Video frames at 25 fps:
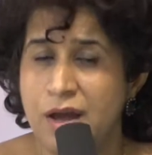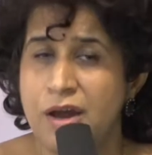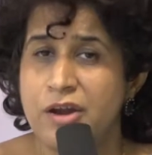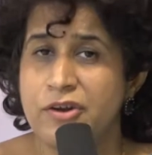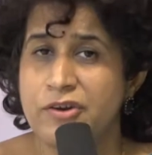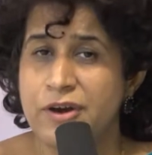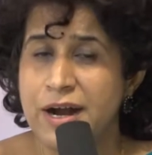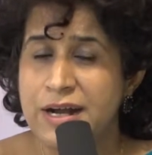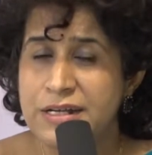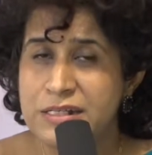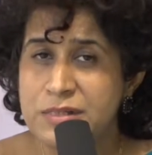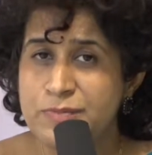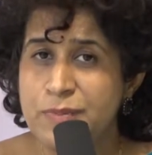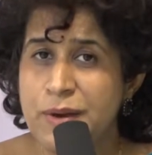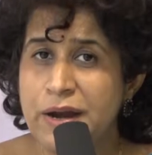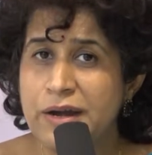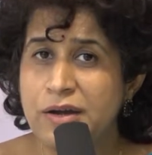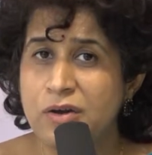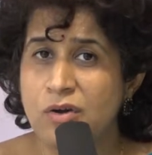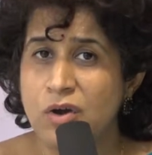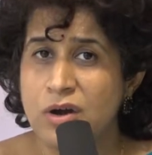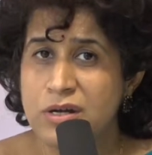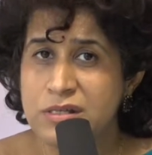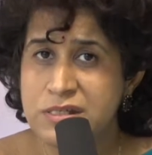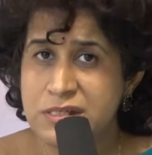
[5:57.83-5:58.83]
Transplant
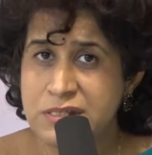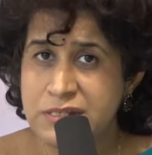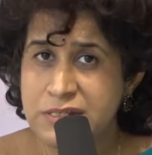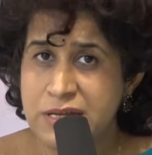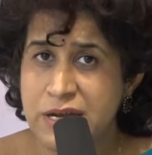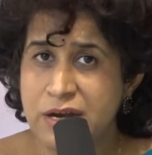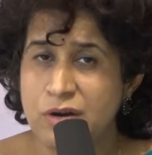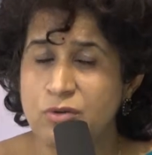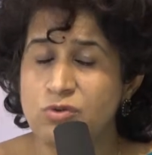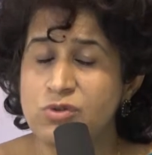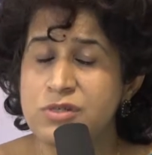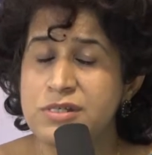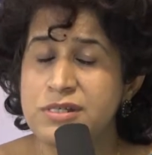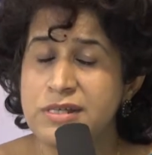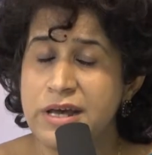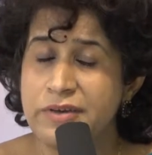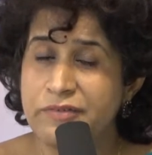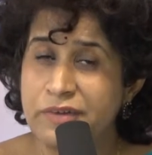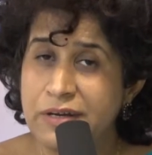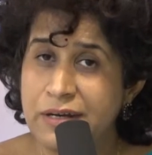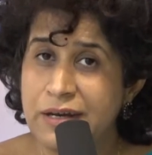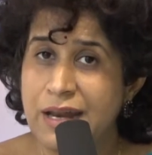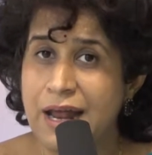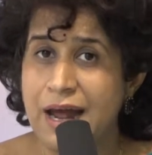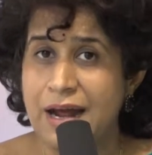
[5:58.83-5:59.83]
costs around
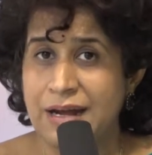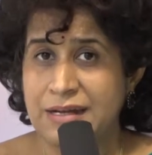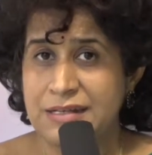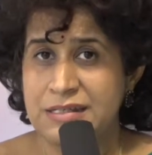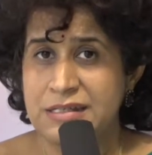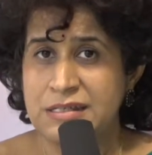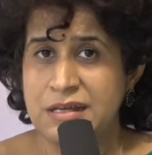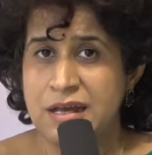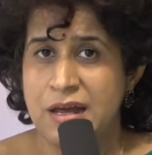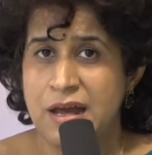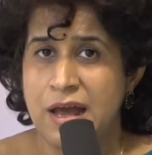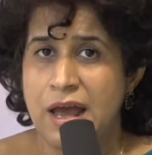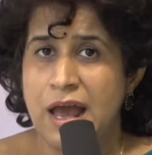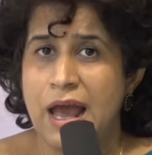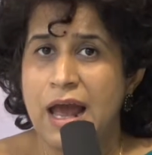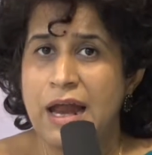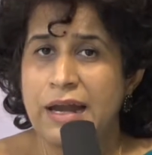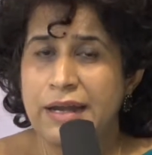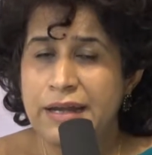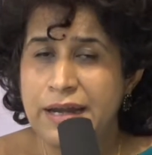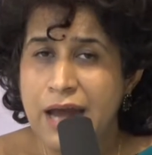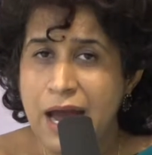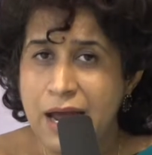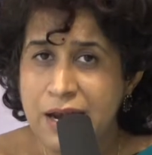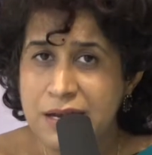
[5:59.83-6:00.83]
7 lakhs
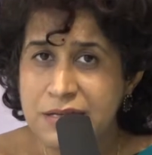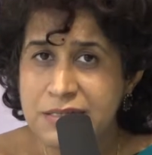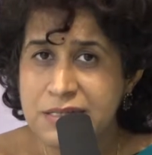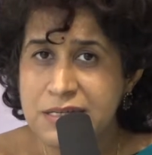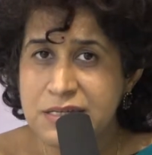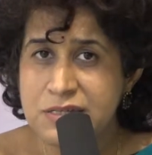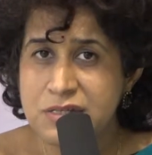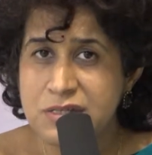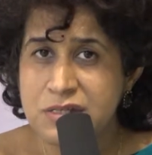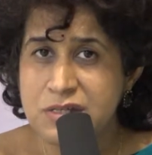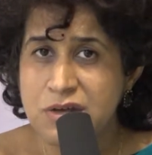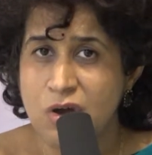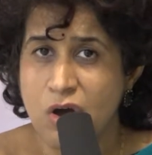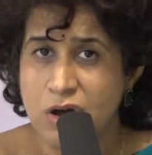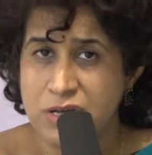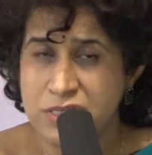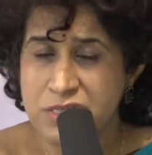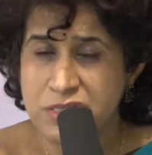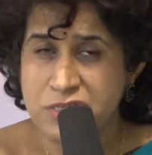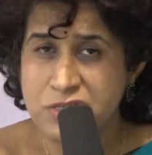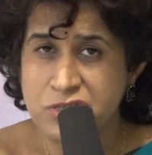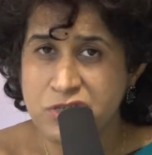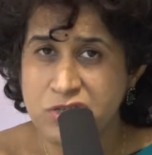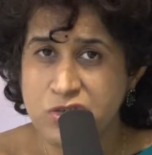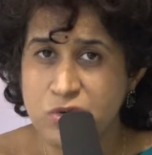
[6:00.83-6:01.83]
and dialysis
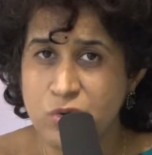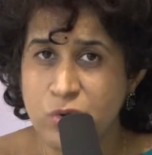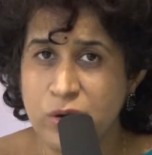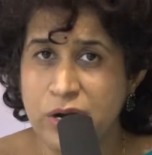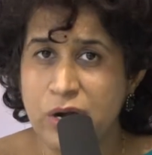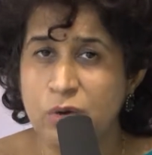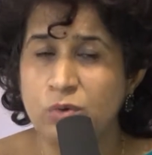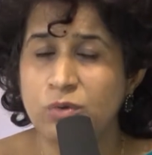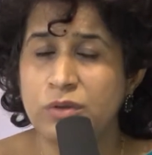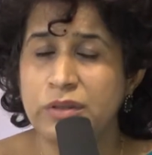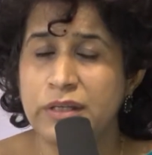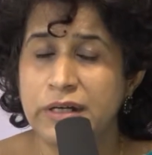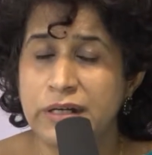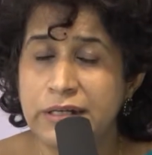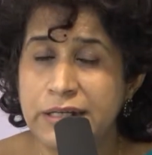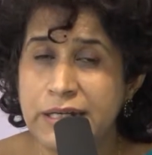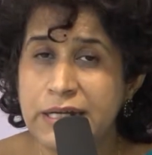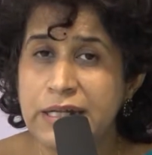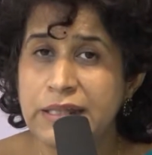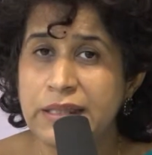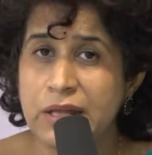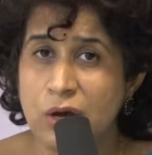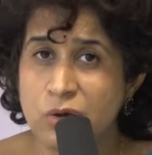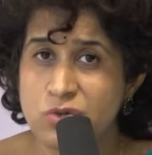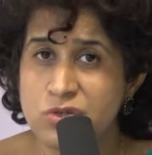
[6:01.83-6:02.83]
costs you around
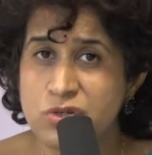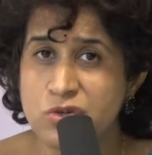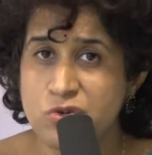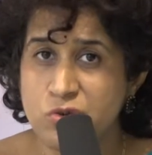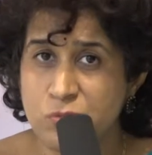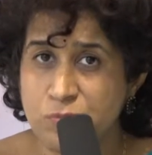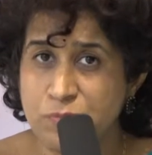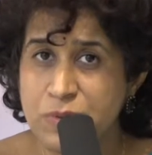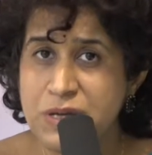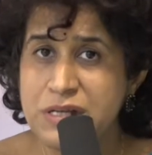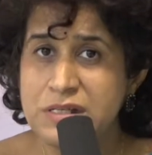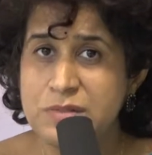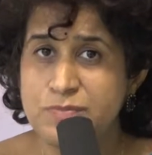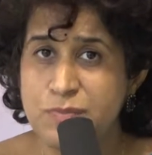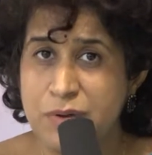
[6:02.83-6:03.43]
30,000 rupees